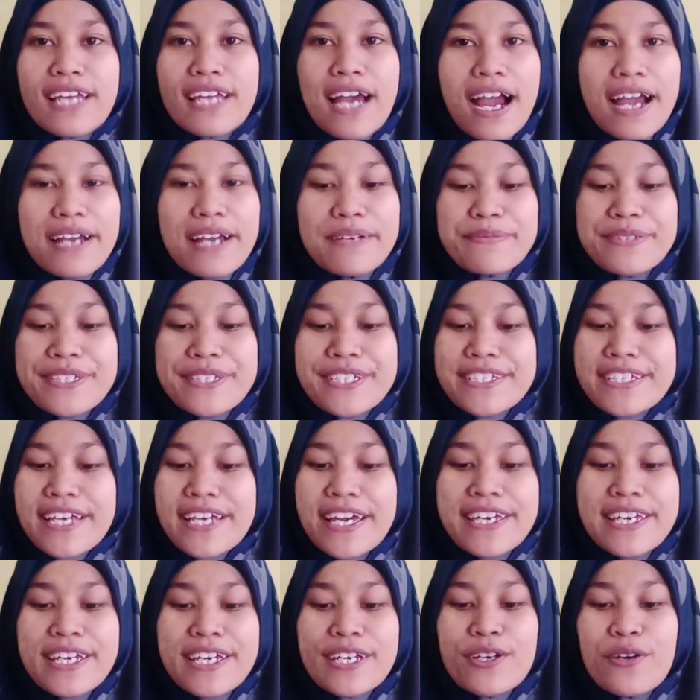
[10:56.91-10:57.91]
I'm
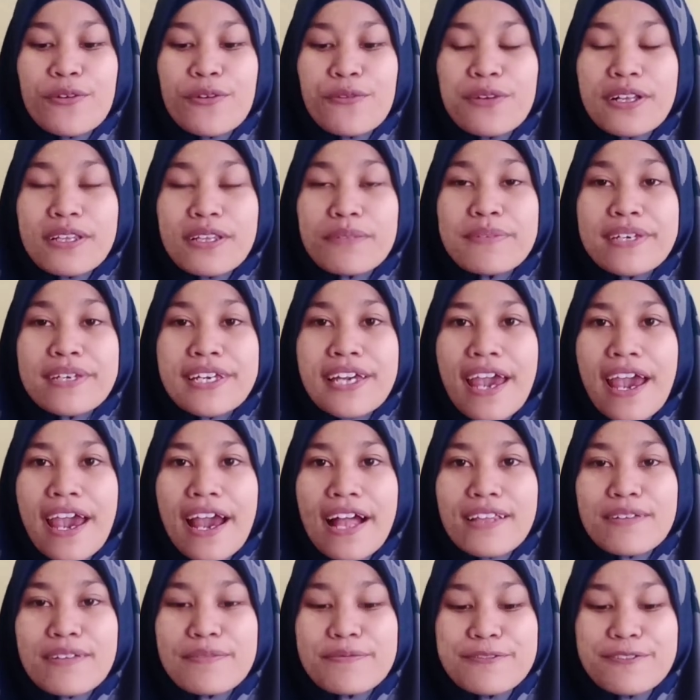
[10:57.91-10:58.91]
saying will be
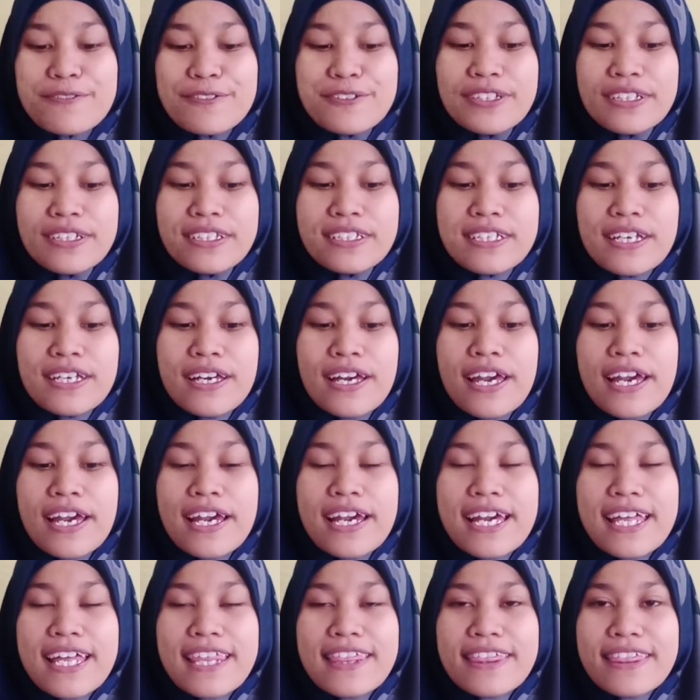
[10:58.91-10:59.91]
helpful.
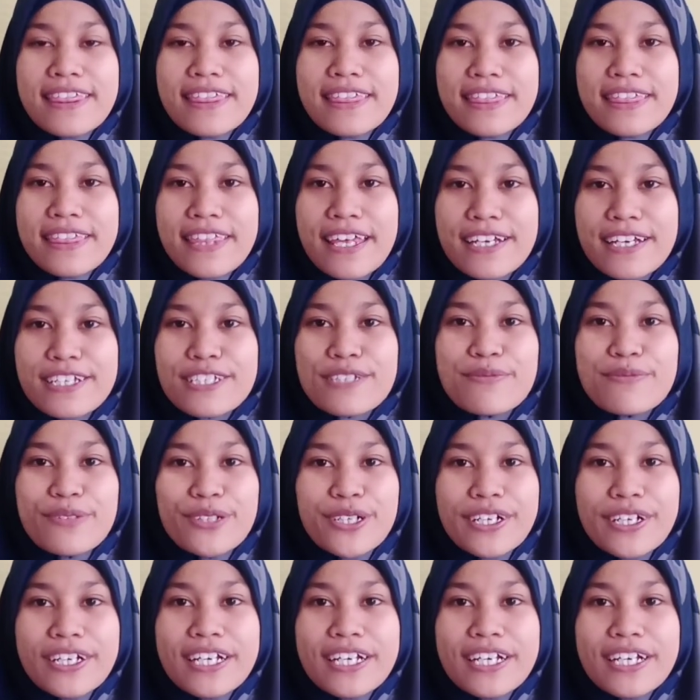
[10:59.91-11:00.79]
Thanks for